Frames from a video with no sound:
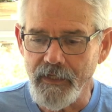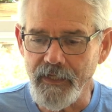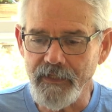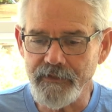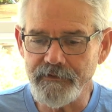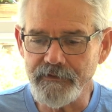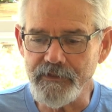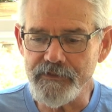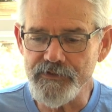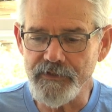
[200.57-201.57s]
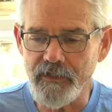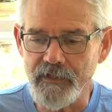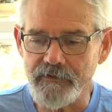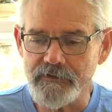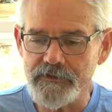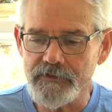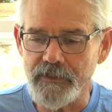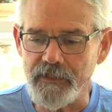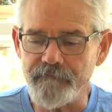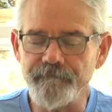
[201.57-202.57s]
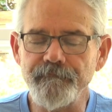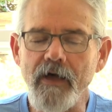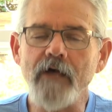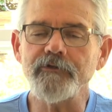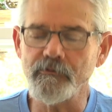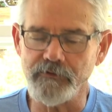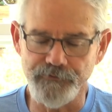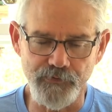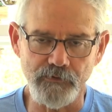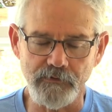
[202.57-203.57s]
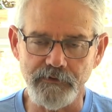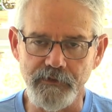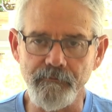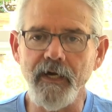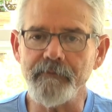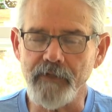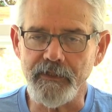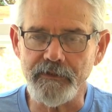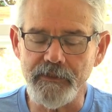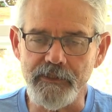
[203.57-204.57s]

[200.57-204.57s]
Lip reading: and it's an invaluable tool in my mind.